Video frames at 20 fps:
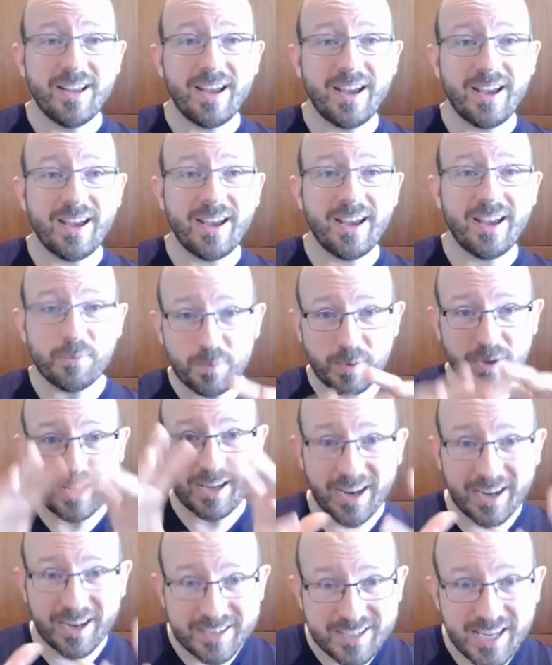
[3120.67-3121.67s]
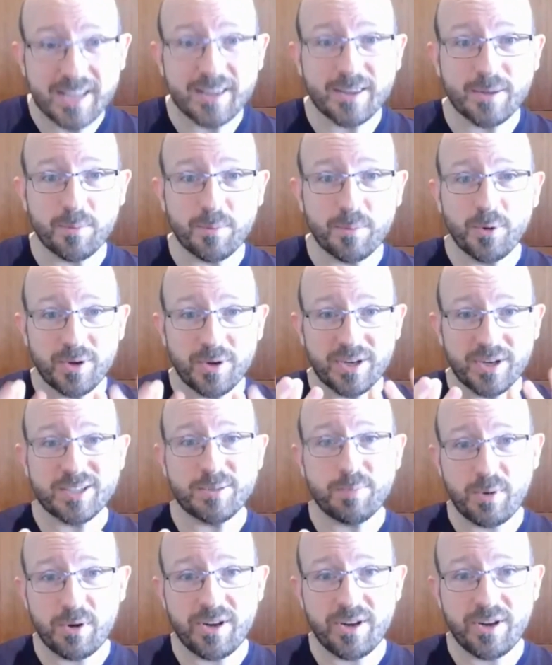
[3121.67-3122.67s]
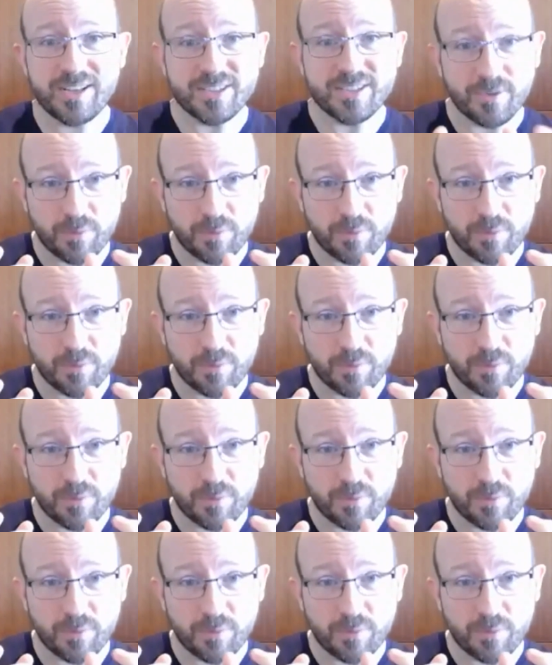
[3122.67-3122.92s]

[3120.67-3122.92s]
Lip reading: And we can kind of take them through an experience of